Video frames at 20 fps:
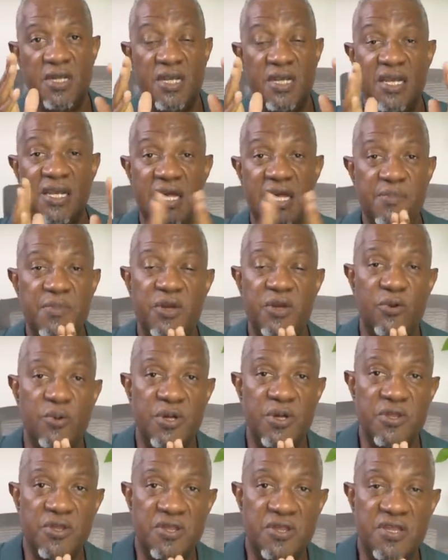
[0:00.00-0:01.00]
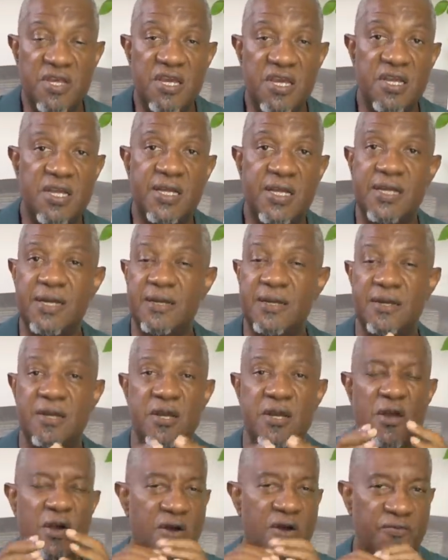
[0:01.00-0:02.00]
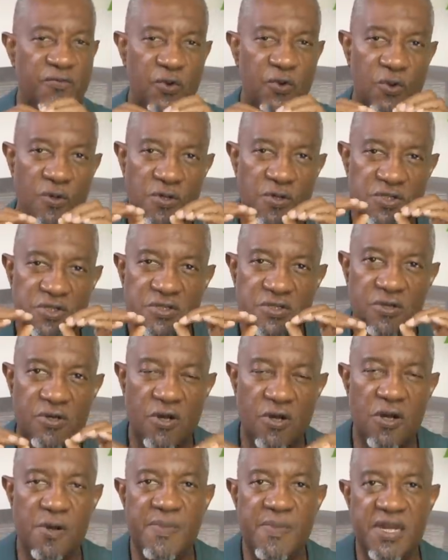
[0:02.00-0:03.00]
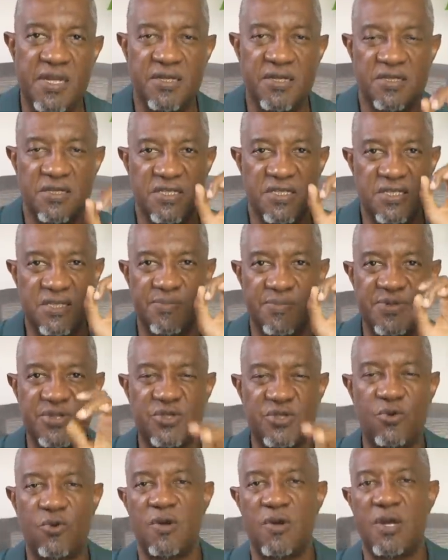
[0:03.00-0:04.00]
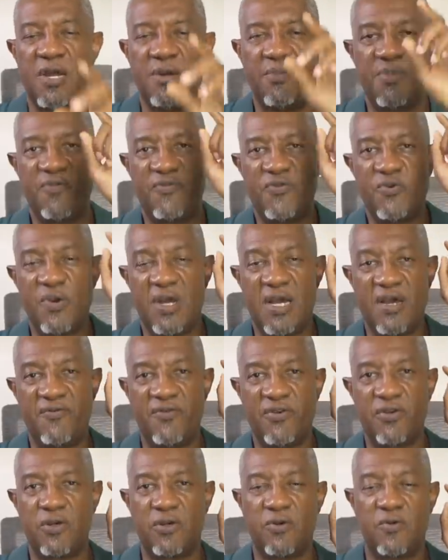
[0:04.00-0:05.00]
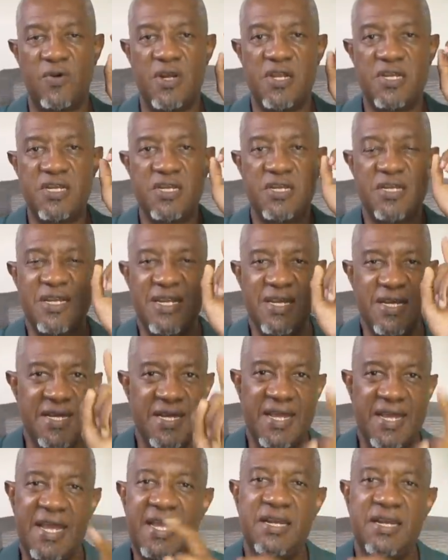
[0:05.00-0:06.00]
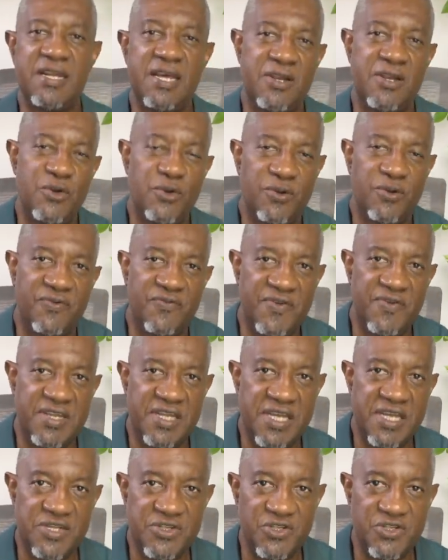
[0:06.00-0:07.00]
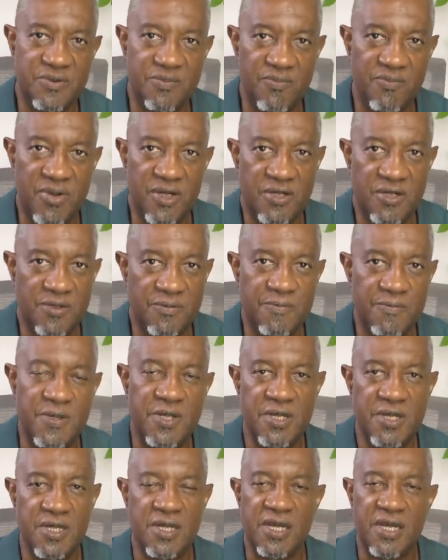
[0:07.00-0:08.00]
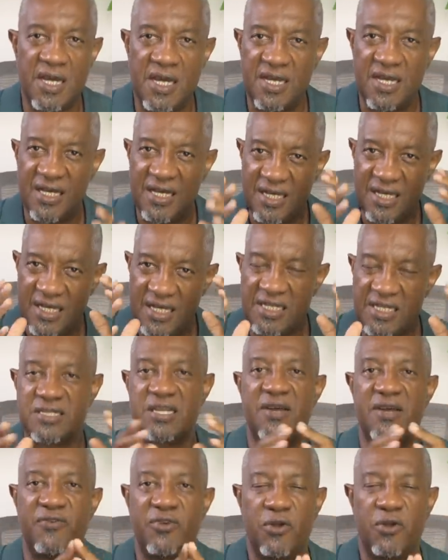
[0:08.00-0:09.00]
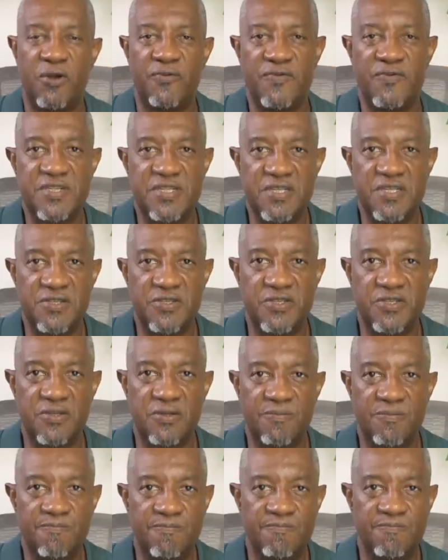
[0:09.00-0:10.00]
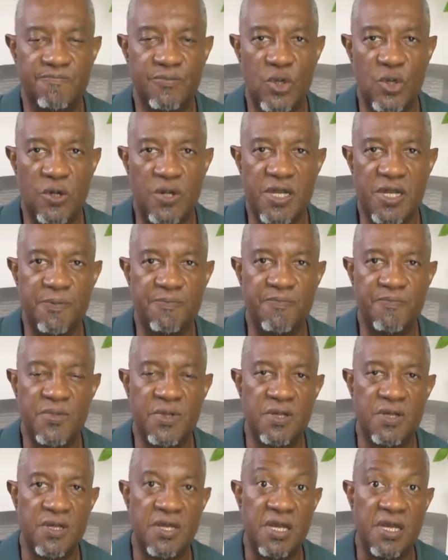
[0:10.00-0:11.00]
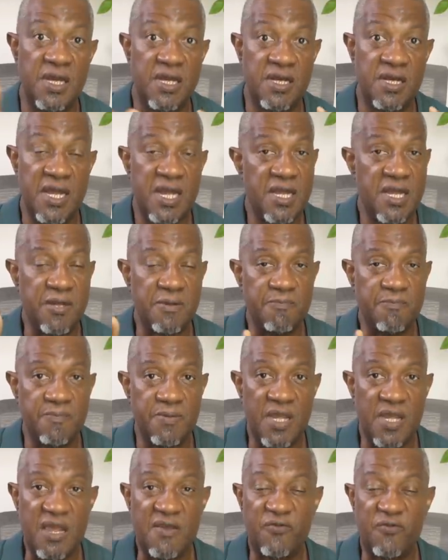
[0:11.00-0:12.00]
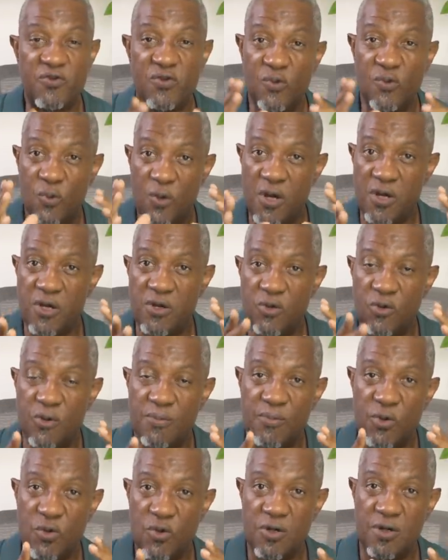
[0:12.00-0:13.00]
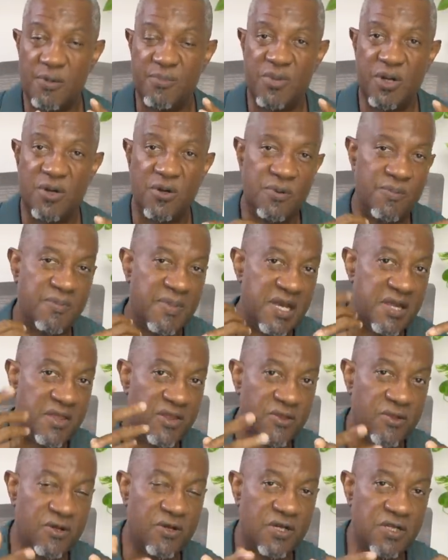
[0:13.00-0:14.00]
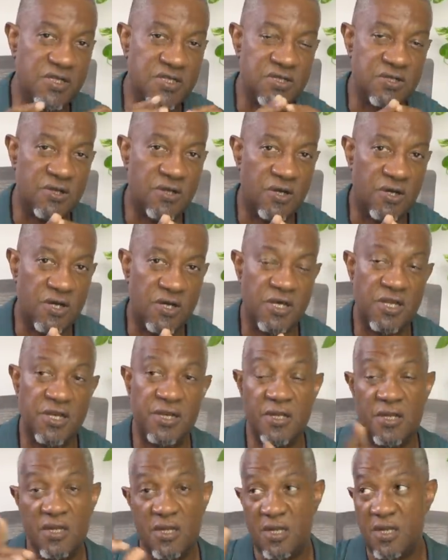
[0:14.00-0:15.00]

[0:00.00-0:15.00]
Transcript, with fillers: Let me know what you think. Of course, comment, subscribe if you haven't already. Hit that notification button and let's have a conversation. All right? And hey, if you want to know more about my thoughts on